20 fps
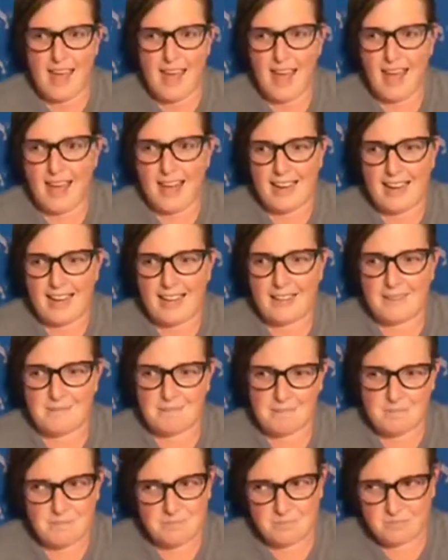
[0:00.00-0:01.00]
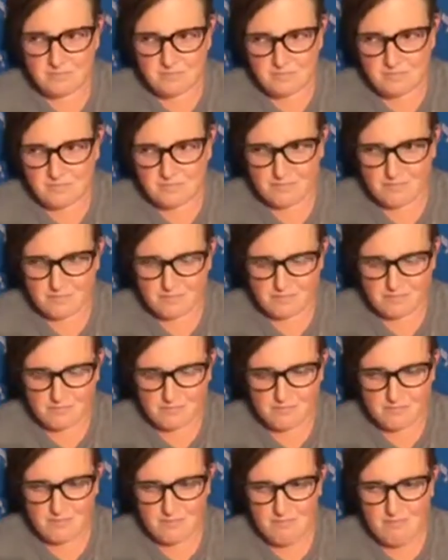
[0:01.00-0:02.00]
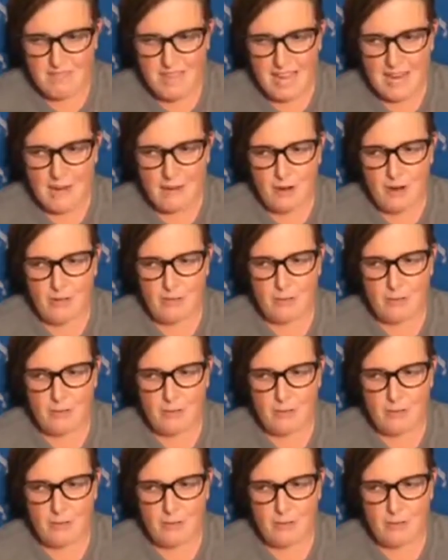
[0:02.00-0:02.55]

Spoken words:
And I don't know,